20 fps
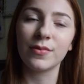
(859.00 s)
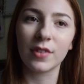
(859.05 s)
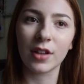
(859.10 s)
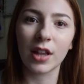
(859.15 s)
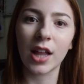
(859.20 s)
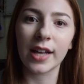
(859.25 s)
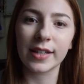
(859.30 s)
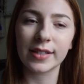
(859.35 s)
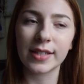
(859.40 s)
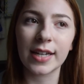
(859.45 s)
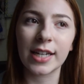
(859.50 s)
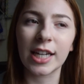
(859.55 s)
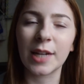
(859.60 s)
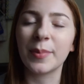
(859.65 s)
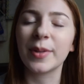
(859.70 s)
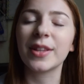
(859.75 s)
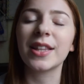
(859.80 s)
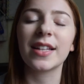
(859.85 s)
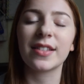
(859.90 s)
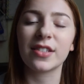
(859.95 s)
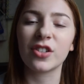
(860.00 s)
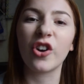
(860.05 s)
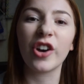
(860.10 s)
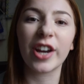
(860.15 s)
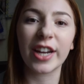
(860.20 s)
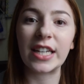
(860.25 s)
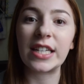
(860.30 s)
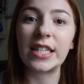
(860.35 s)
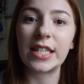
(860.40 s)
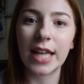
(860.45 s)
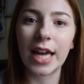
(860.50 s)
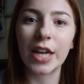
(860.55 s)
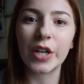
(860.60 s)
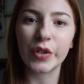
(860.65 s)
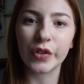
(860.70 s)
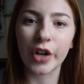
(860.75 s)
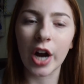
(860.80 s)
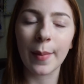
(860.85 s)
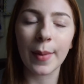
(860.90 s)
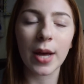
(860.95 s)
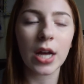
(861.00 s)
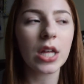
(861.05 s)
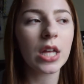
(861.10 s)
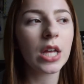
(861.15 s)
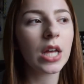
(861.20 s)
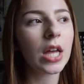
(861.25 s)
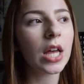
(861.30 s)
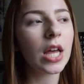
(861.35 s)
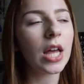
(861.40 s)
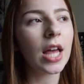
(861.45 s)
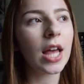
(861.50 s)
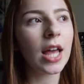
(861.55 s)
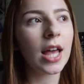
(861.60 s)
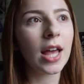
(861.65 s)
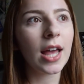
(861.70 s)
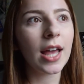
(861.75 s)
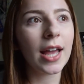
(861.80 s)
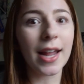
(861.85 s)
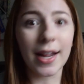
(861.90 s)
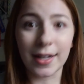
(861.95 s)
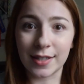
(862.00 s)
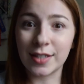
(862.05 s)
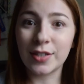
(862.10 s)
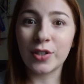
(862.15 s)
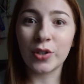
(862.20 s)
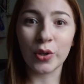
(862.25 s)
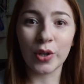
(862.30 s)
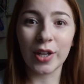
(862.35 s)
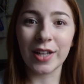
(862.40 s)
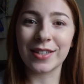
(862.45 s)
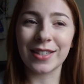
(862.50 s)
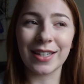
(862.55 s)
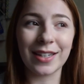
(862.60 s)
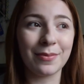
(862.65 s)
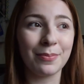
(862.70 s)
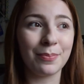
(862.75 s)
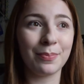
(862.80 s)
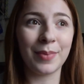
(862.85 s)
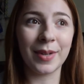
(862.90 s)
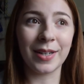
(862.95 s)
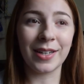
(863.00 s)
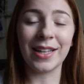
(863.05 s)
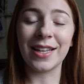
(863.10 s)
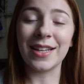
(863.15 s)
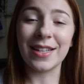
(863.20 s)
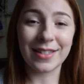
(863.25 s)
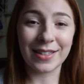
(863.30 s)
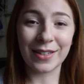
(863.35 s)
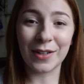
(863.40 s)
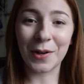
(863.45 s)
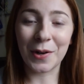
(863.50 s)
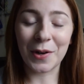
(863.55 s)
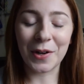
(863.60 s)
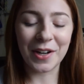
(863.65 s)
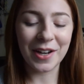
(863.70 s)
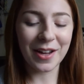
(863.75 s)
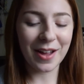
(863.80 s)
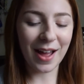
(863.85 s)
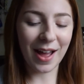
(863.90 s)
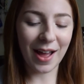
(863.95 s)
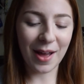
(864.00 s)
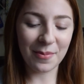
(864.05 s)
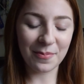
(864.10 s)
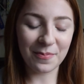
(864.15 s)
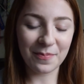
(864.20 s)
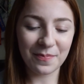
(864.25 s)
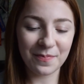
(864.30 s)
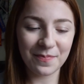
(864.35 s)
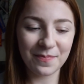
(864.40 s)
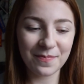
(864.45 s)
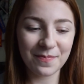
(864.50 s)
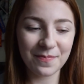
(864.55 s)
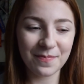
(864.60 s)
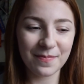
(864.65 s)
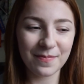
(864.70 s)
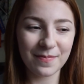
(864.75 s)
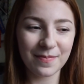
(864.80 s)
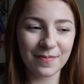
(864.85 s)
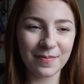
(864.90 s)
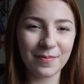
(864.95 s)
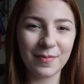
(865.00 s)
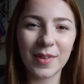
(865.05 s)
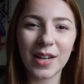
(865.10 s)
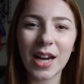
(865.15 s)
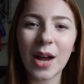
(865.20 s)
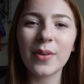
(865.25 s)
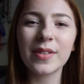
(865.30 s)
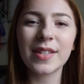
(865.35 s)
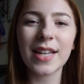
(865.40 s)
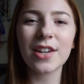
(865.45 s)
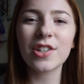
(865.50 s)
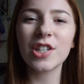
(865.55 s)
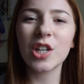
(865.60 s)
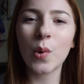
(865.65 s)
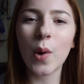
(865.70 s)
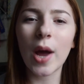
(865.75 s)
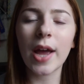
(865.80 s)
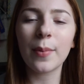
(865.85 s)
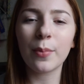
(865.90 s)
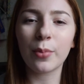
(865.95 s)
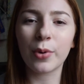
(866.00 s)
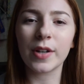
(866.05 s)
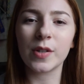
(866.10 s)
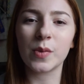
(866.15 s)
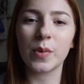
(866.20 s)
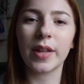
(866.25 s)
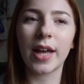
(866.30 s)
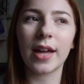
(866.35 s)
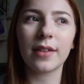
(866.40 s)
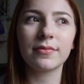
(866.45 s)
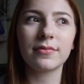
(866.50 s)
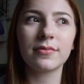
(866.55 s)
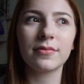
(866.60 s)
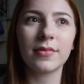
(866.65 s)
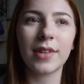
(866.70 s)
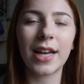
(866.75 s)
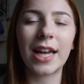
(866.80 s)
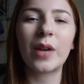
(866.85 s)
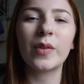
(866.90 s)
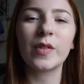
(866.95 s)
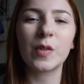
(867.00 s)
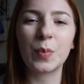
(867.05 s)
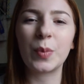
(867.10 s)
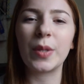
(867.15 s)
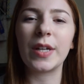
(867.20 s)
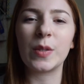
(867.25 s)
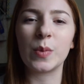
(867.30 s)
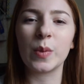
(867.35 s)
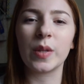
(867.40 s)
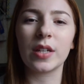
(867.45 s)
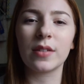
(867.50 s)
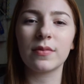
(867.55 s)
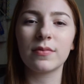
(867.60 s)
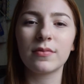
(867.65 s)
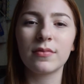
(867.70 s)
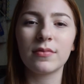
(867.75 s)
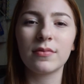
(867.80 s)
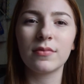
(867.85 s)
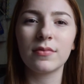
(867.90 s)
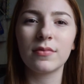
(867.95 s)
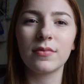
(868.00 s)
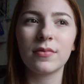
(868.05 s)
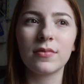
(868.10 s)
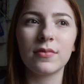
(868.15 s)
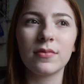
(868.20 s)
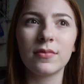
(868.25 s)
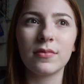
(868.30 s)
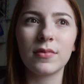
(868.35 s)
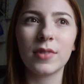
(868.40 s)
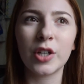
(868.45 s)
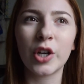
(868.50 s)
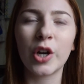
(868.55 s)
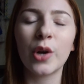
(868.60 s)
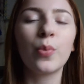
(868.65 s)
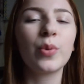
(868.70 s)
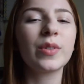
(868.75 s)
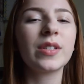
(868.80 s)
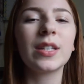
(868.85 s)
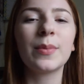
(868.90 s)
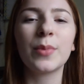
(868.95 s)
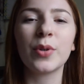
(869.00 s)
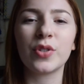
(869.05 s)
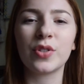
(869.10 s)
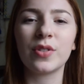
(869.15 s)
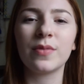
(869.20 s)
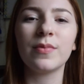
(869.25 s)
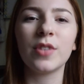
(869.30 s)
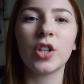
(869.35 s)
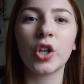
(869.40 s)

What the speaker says: last ending, but let's not get into that drama. It's like been years and gone. But I was actually quite impressed with that, and I was pleased with it. You know, it wasn't the most,